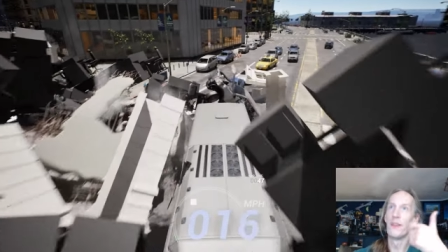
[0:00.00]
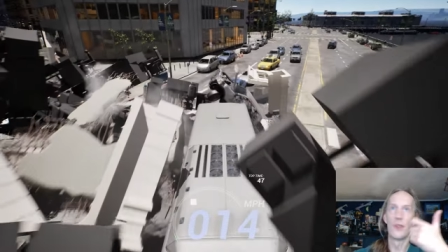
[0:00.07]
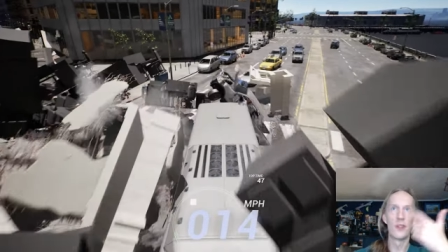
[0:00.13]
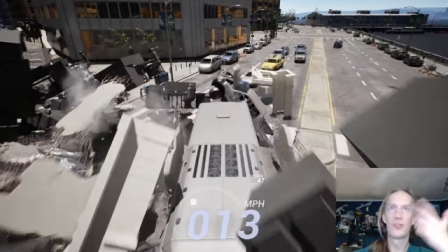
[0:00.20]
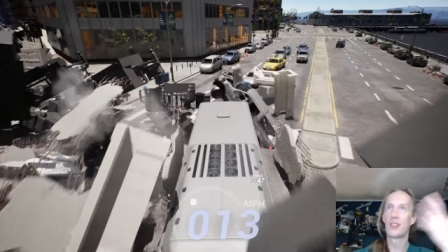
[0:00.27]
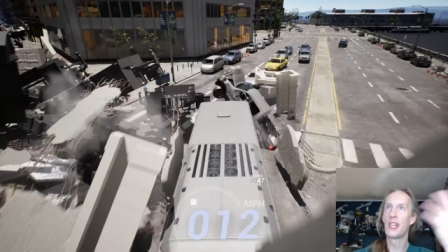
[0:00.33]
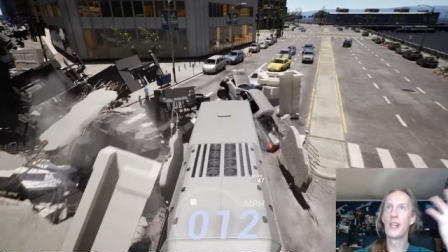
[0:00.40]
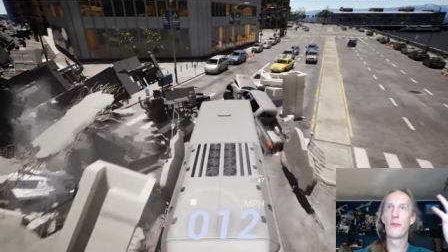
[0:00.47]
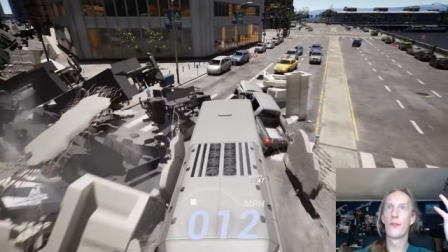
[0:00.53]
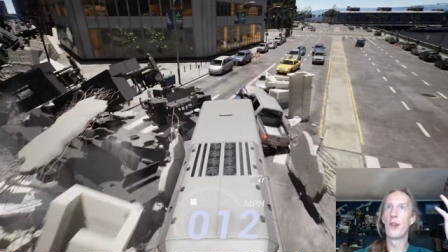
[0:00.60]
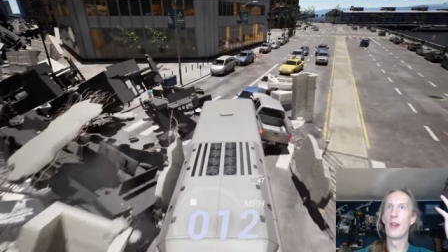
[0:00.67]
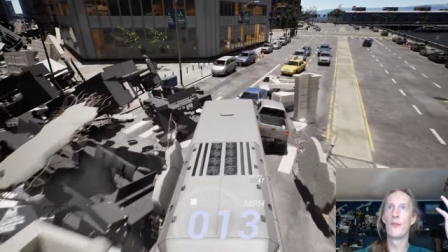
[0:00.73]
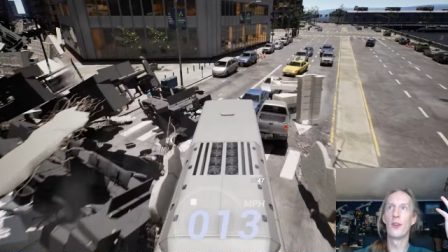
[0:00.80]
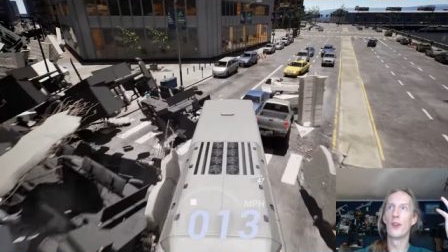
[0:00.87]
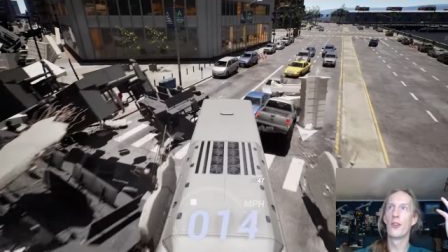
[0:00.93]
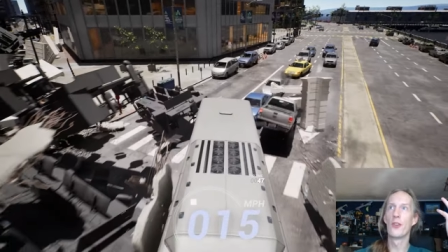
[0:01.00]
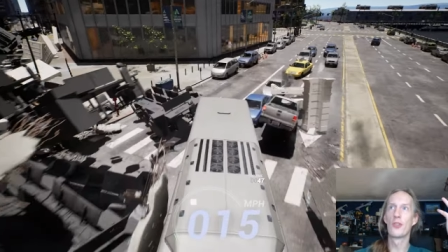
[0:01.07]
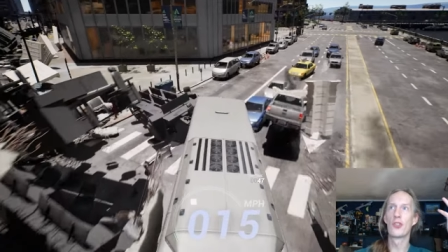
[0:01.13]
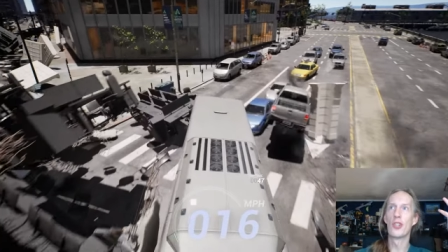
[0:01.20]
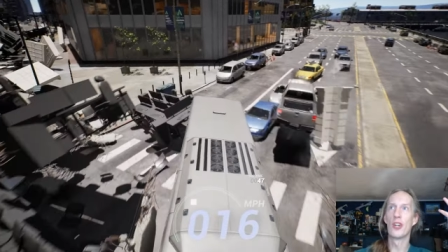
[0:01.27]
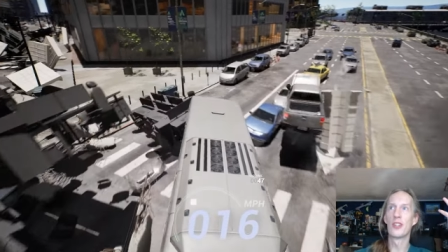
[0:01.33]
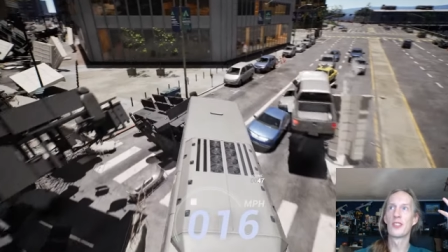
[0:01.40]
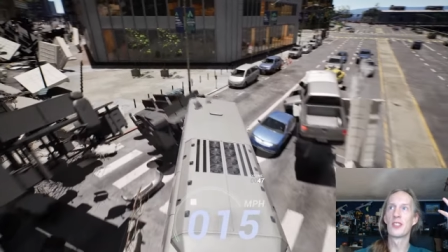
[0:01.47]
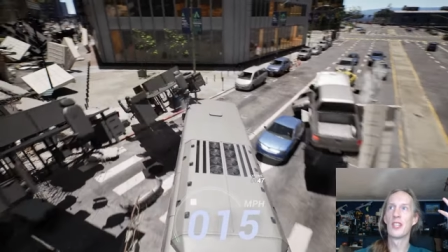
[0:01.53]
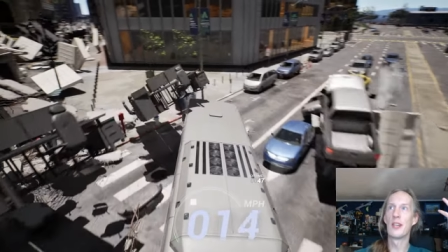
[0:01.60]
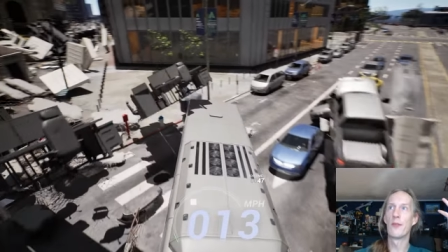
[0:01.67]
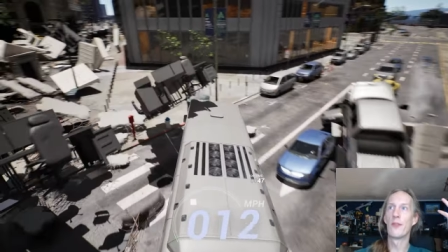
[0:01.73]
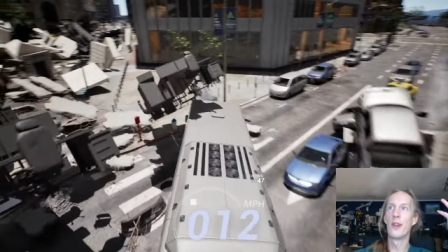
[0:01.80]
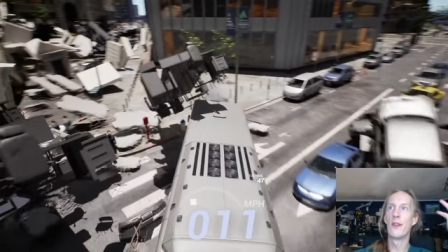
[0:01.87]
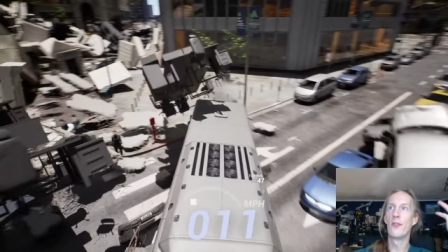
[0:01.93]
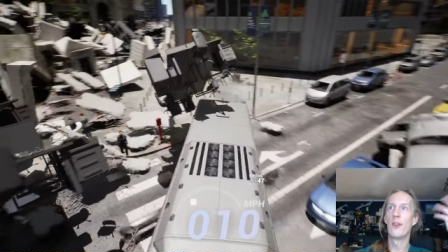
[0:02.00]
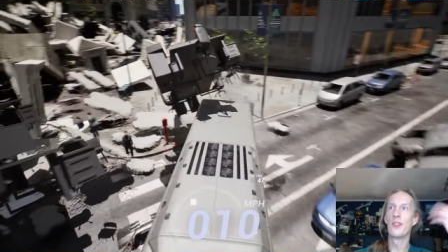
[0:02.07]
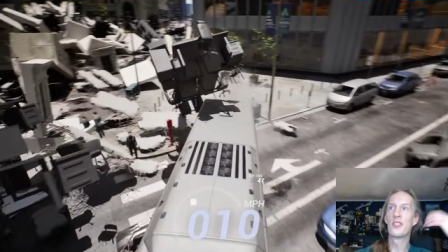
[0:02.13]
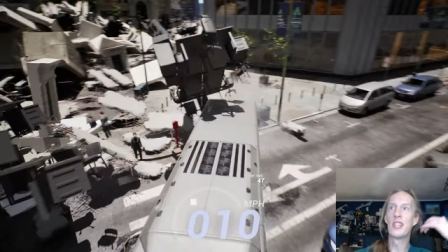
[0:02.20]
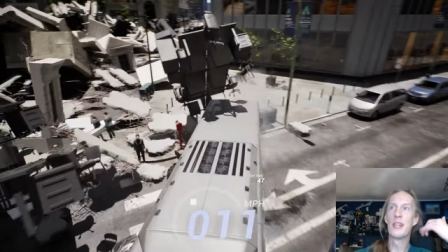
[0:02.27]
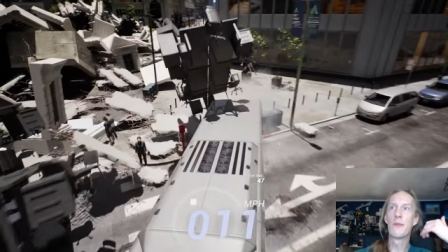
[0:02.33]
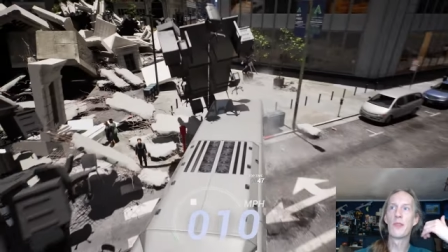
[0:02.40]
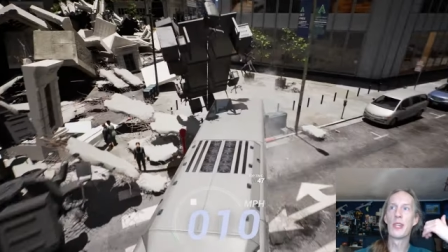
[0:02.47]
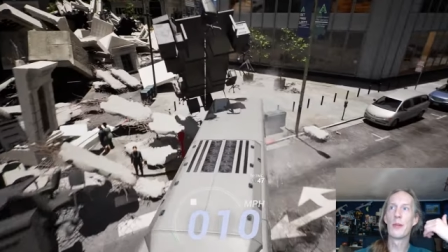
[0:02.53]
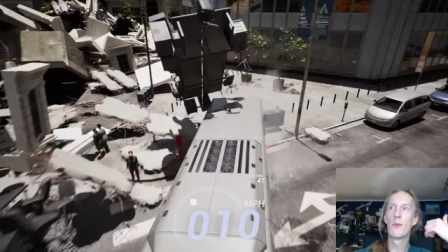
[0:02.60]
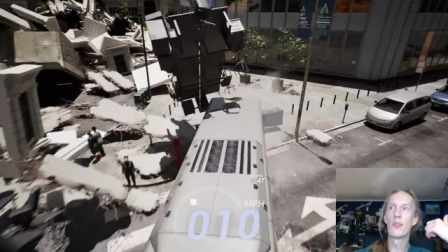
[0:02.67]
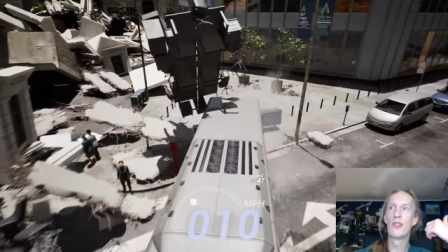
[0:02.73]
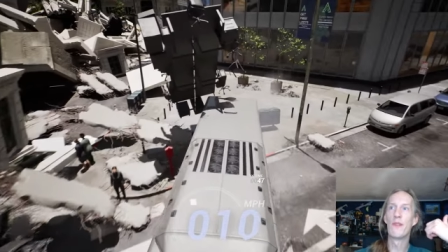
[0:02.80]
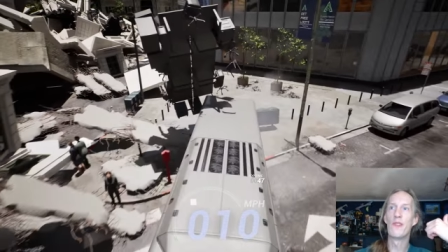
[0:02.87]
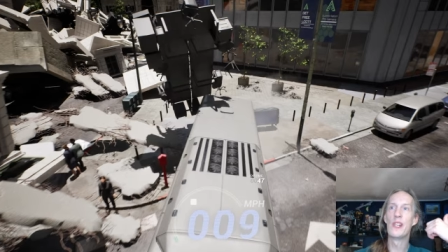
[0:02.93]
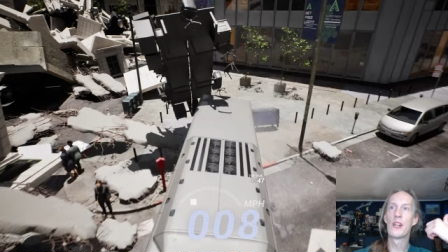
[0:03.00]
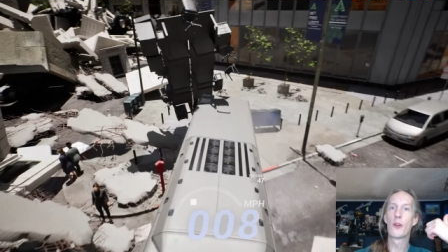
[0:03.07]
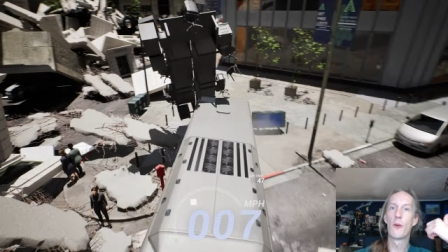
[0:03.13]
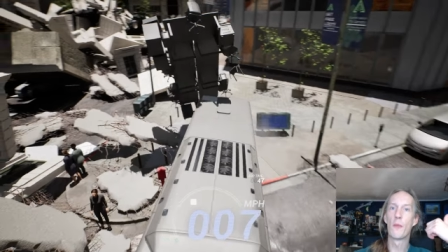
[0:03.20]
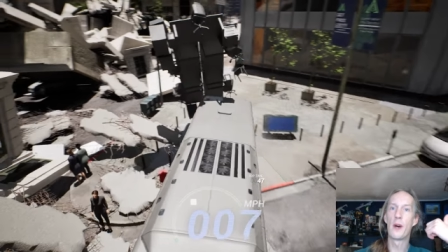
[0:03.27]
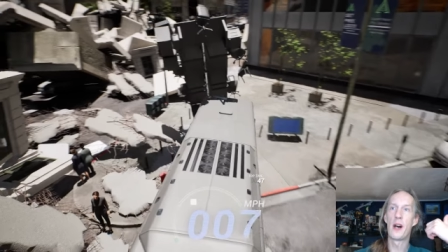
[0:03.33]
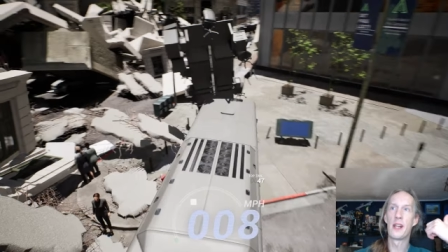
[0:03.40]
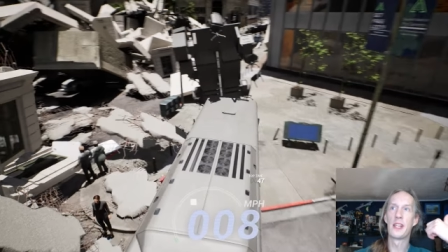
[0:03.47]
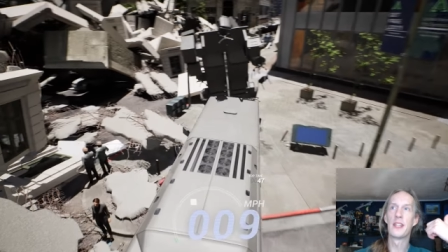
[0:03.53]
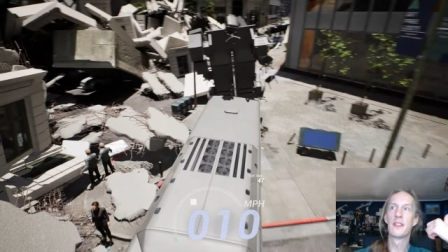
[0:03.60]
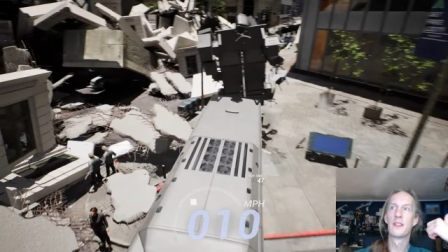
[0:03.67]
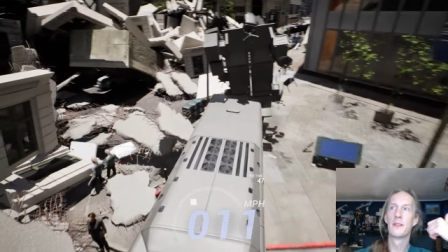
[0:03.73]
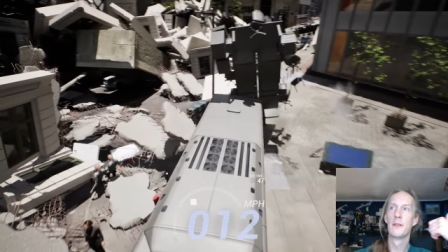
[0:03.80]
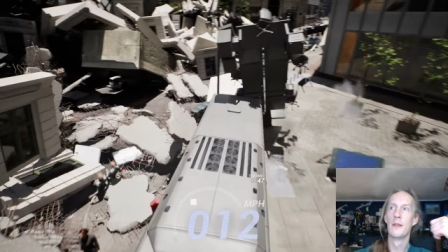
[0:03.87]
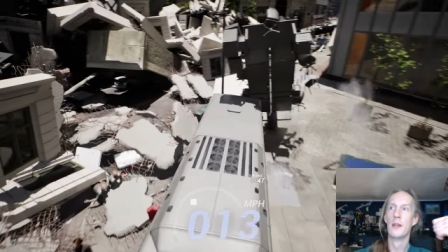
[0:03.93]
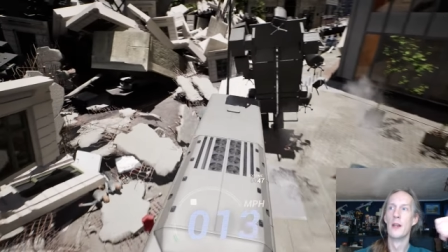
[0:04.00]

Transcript: they'll stay forever. Those chunks stay forever. Same thing with the vehicle bodies.